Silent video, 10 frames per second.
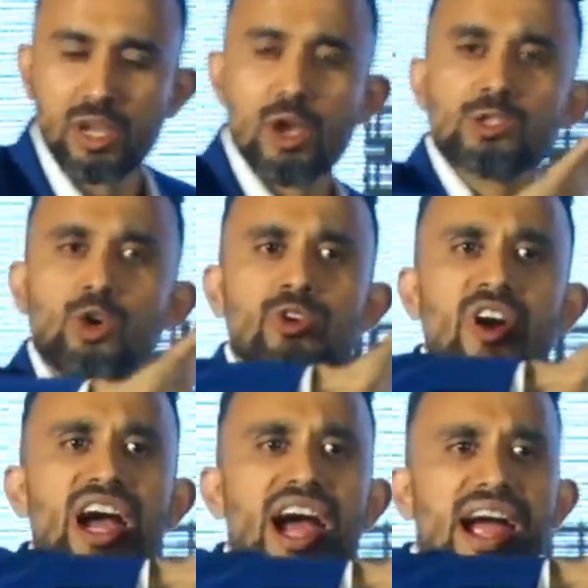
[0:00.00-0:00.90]
So your
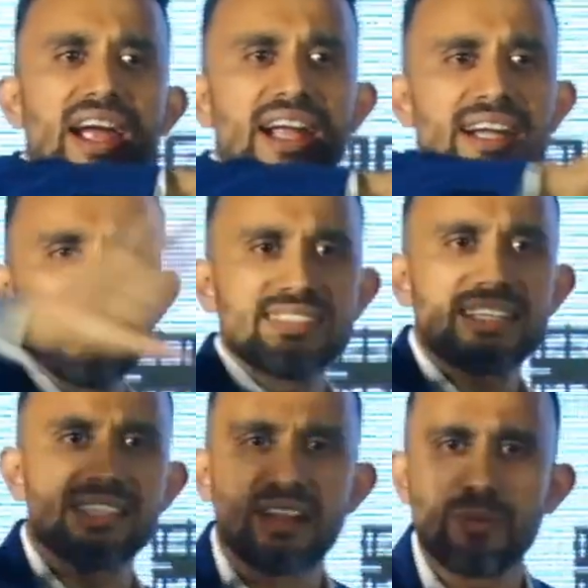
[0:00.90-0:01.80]
entry section
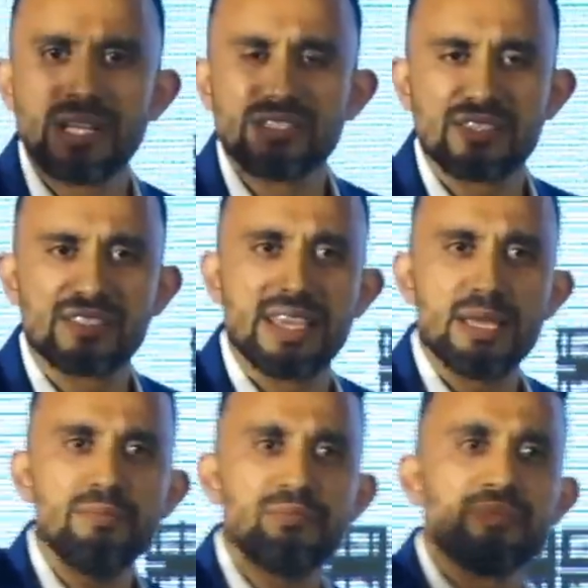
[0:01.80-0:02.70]
remains same,
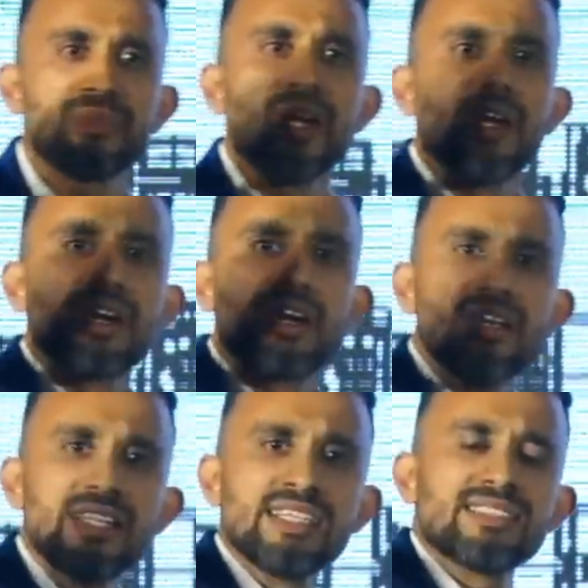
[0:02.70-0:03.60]

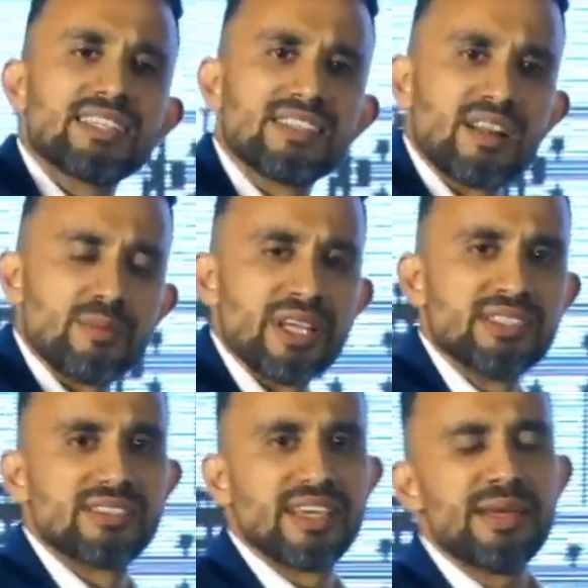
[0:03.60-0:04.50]
Cleaning section remains
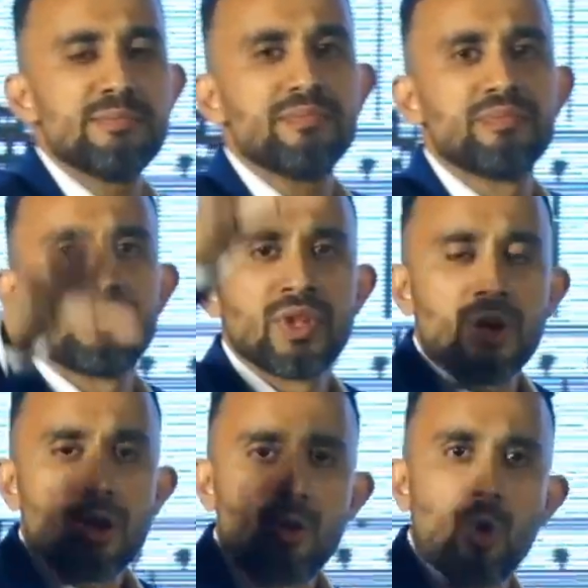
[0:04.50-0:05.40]
same.
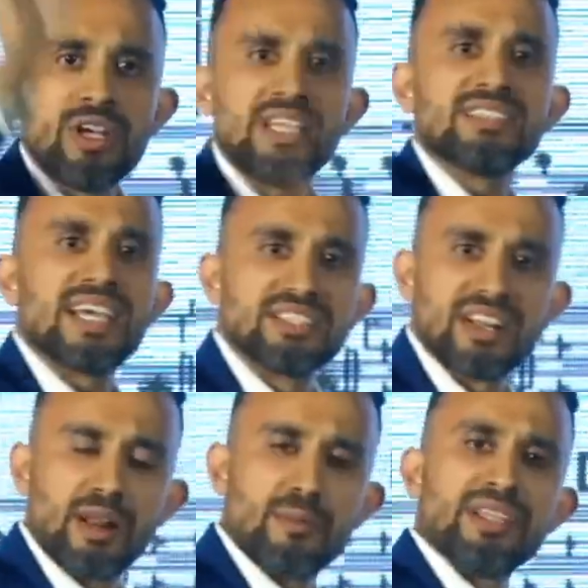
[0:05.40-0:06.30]
Coating section
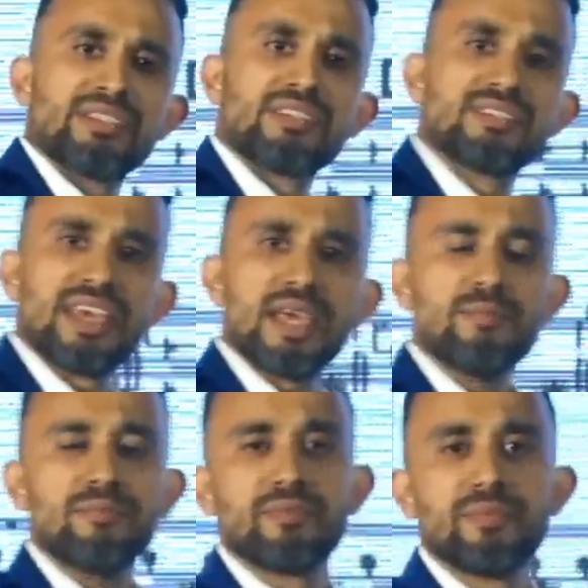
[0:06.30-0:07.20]
remains same.
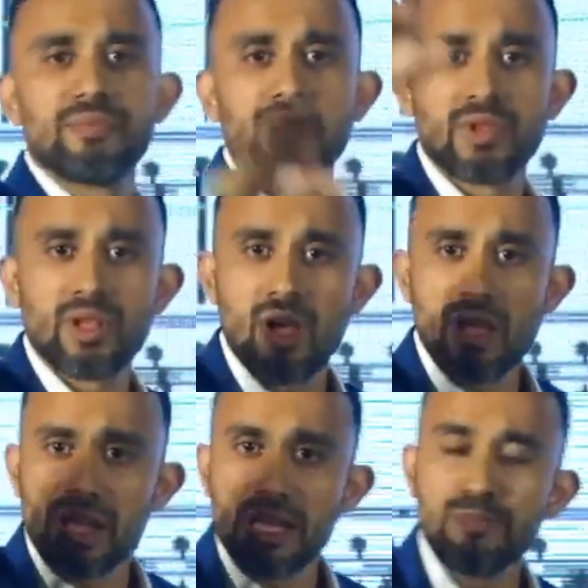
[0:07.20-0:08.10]

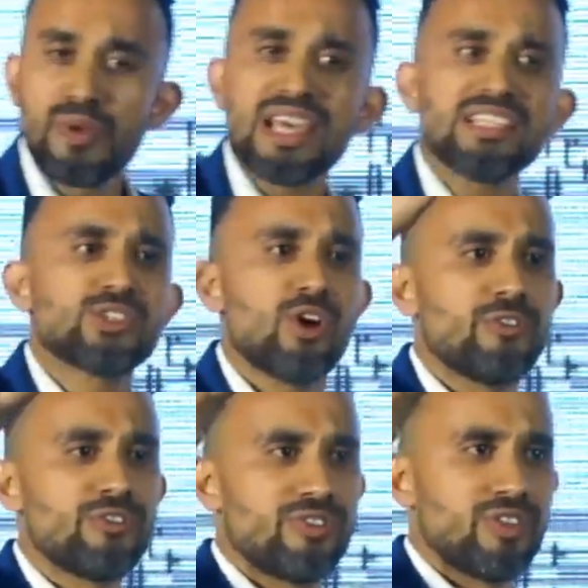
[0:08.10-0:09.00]
In place
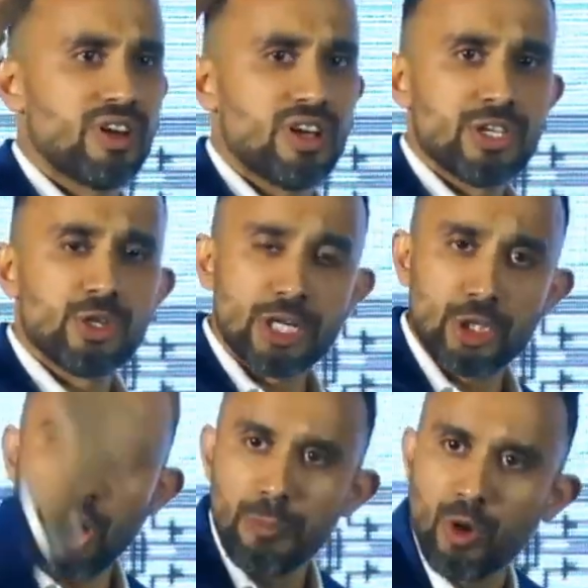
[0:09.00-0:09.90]
of your
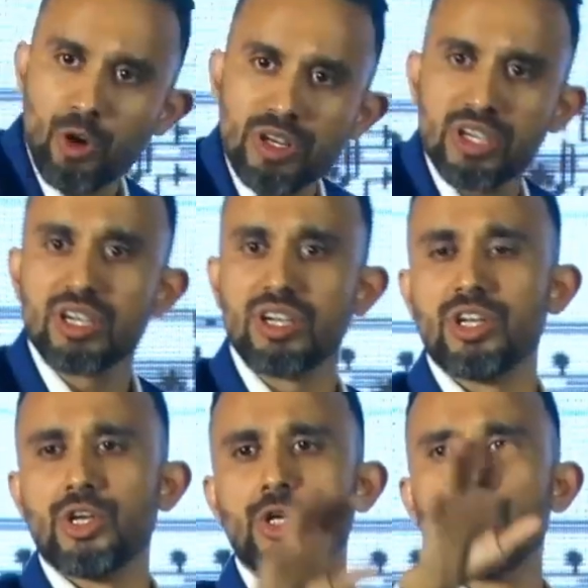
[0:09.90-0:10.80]
top coat,
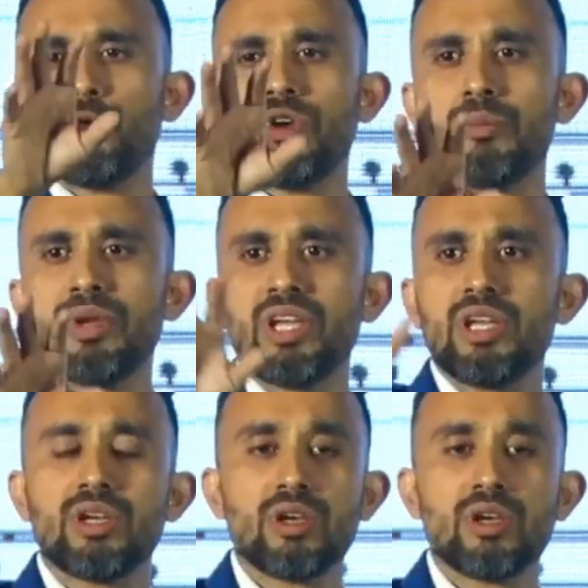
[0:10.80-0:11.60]
you will be